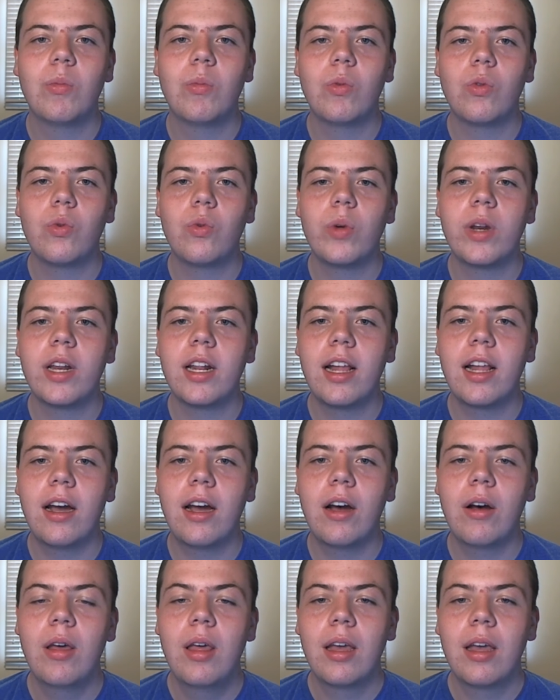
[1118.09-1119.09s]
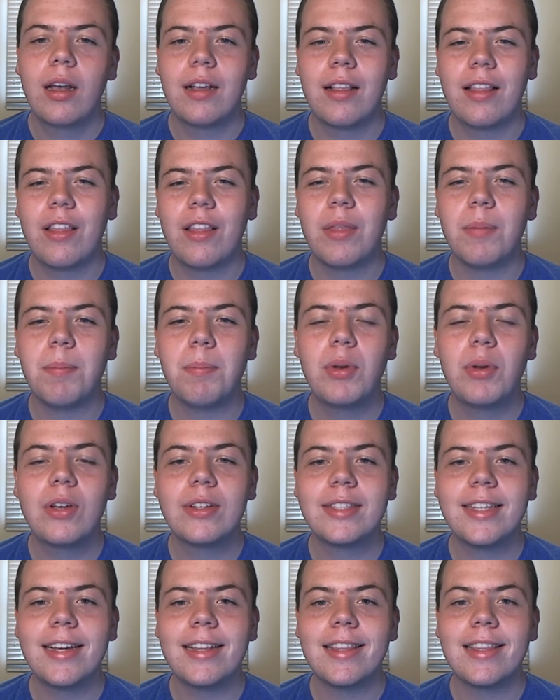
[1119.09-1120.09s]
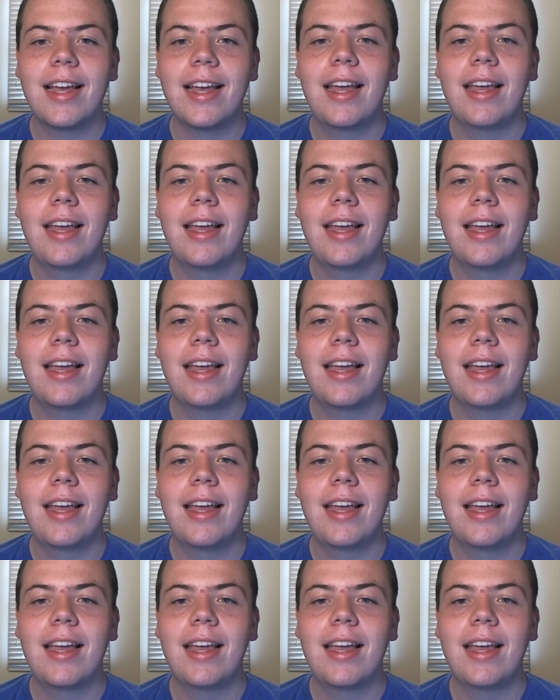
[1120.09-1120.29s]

we'll tweet it out, because the Bills at